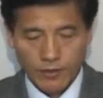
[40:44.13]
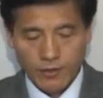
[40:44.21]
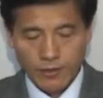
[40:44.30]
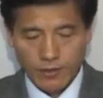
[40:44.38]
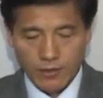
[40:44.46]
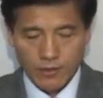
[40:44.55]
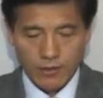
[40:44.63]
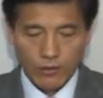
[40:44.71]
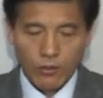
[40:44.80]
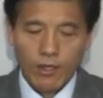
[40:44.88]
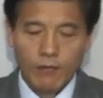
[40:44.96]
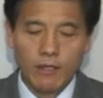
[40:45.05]
We
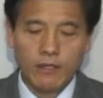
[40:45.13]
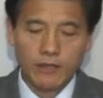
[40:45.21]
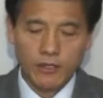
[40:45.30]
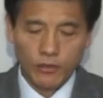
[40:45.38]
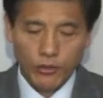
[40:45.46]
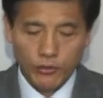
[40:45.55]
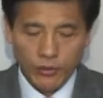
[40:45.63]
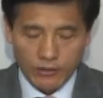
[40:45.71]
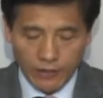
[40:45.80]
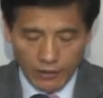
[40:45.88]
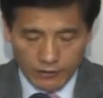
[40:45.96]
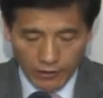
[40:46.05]
also
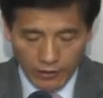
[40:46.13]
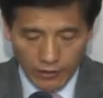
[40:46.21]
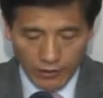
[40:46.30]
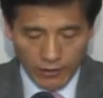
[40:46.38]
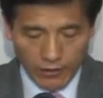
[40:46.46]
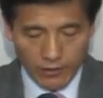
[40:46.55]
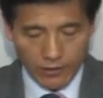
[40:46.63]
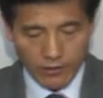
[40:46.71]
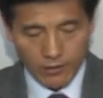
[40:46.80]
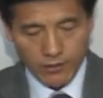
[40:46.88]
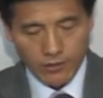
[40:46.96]
rejoice because